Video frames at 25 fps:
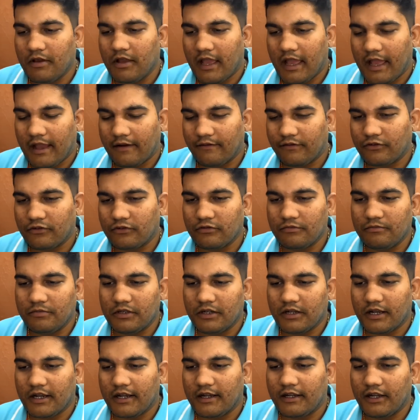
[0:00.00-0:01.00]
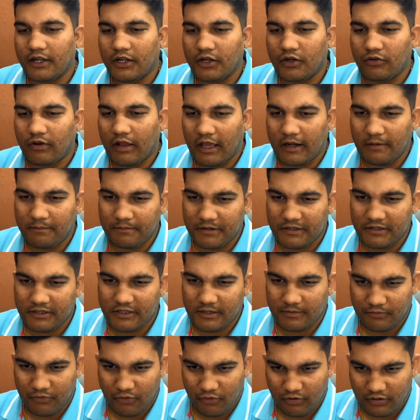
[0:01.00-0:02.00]
may have to be ready to help and
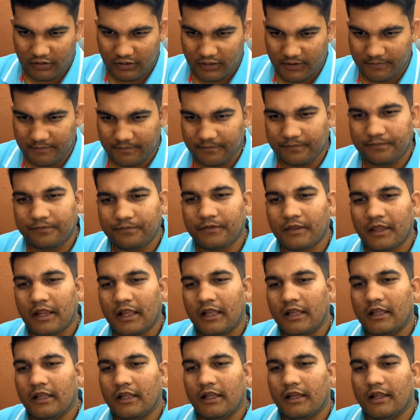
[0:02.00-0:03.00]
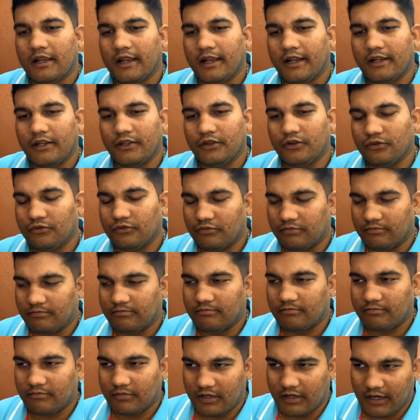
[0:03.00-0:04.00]
support them. Right? You,
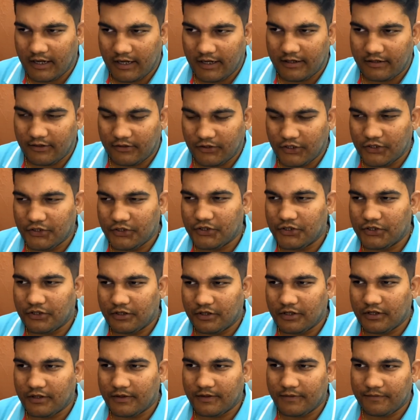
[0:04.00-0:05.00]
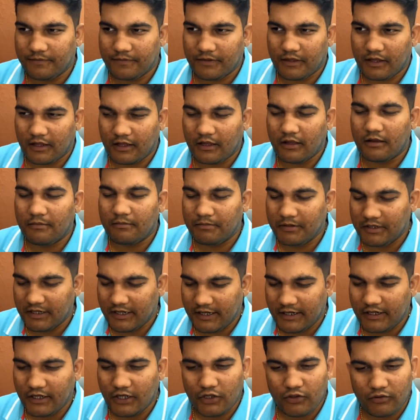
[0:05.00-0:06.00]
right? You should be
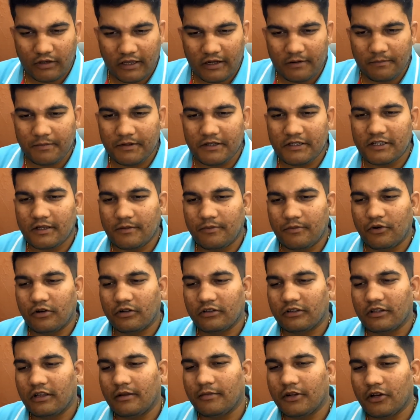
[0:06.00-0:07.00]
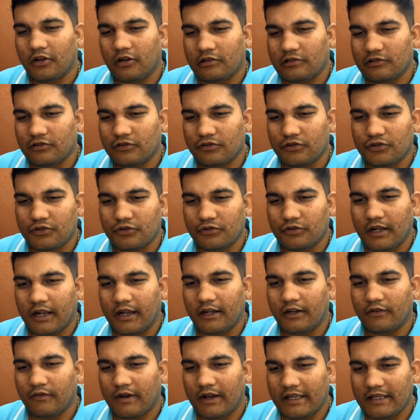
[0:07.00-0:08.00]
ready to help and support them, and also should
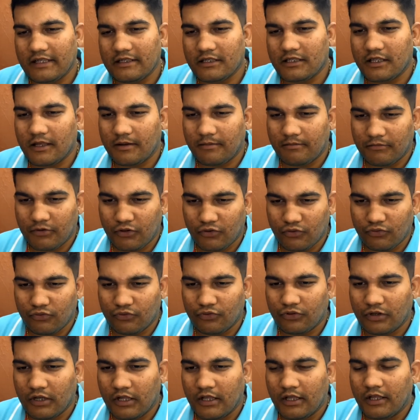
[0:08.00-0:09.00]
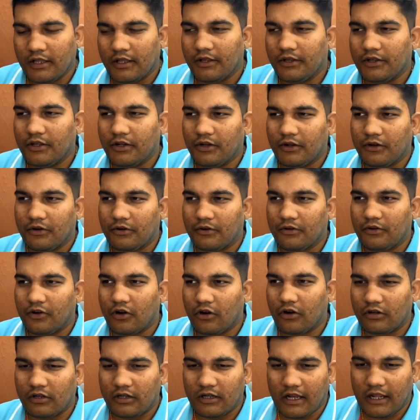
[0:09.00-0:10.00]
advise them to, you know,
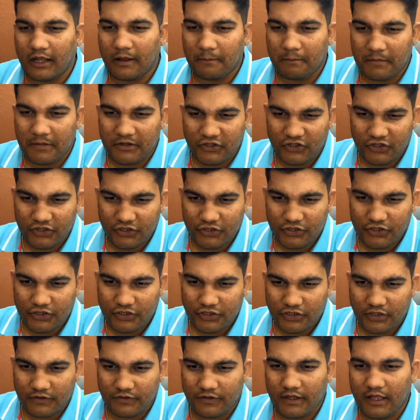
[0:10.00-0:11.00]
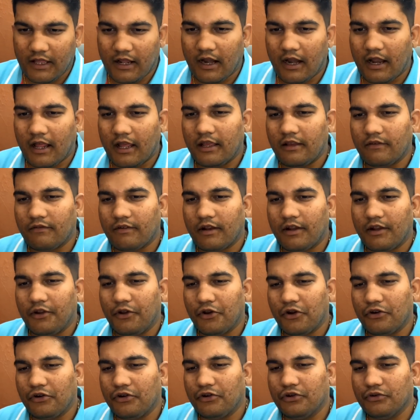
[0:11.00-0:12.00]
not take much risks in their life and
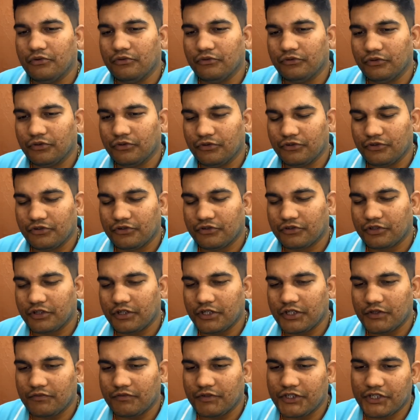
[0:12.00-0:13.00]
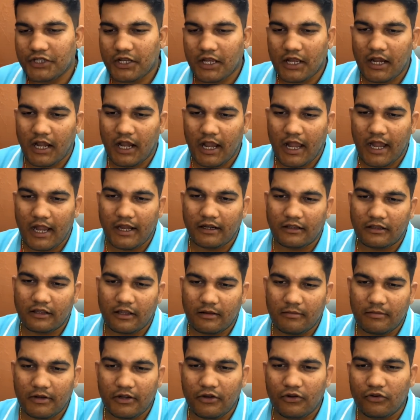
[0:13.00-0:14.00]
not do those things which can land
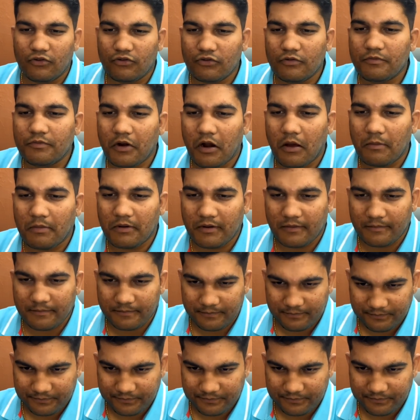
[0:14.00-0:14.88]
them into problem.